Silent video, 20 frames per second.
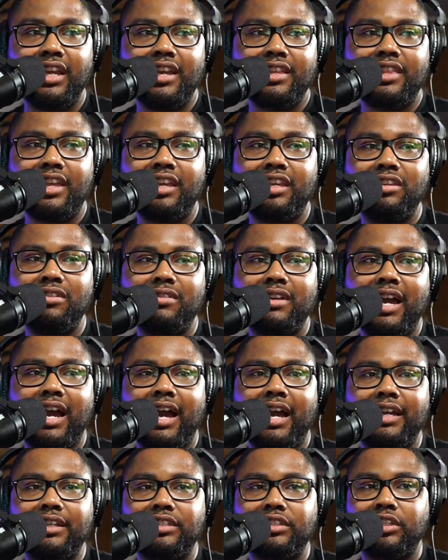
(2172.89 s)
Thank you
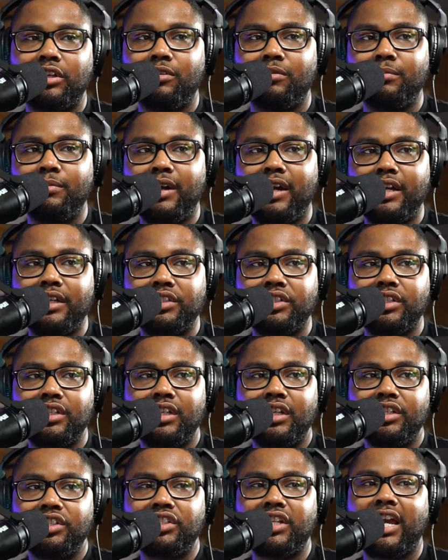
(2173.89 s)
guys so much.
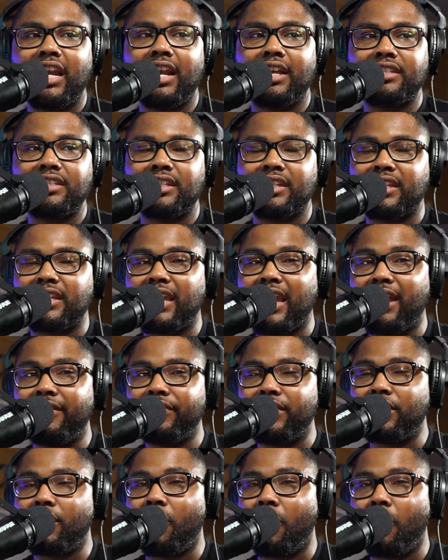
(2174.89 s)
Shout out to
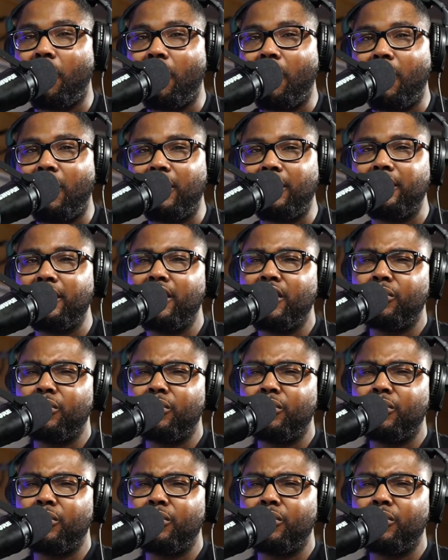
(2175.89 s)
Kevin Hall